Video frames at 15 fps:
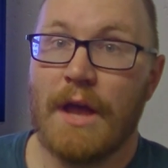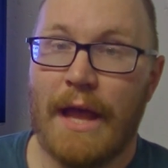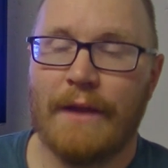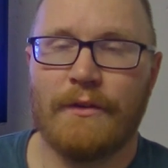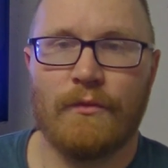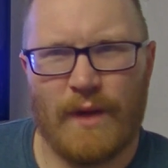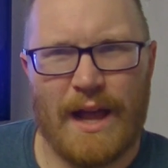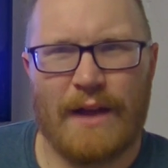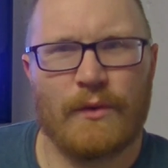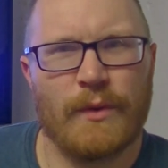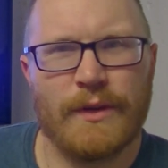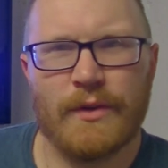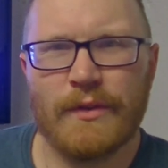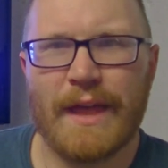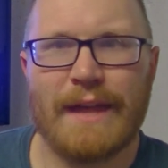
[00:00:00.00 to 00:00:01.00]
And how do
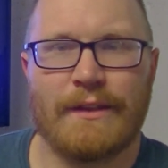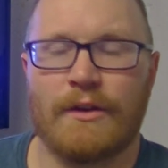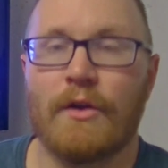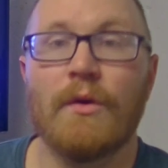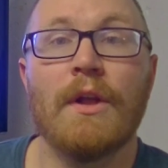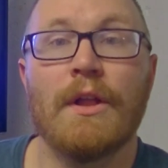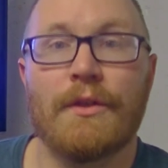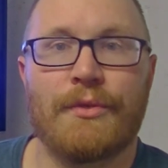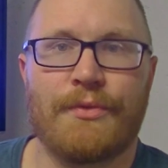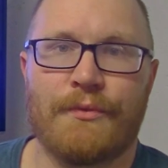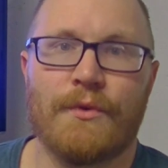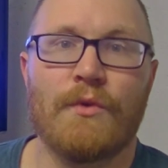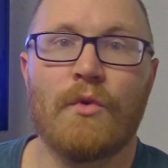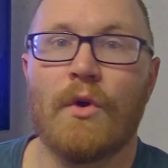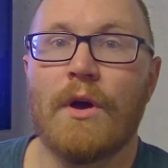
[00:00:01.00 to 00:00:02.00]
we do that? You know,
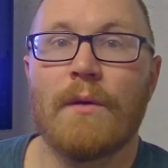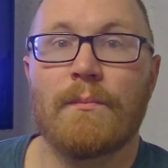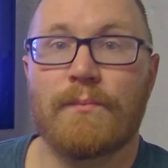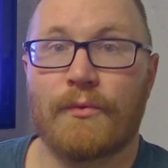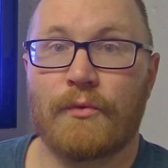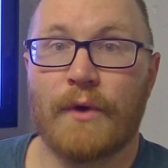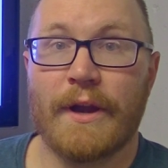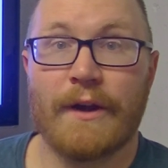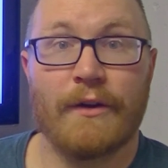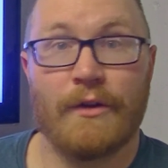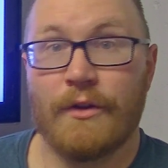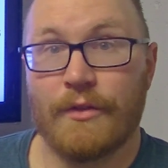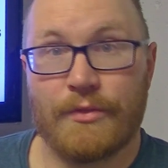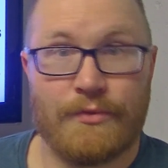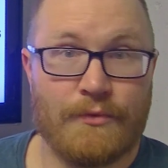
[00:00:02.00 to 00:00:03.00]
through prayer,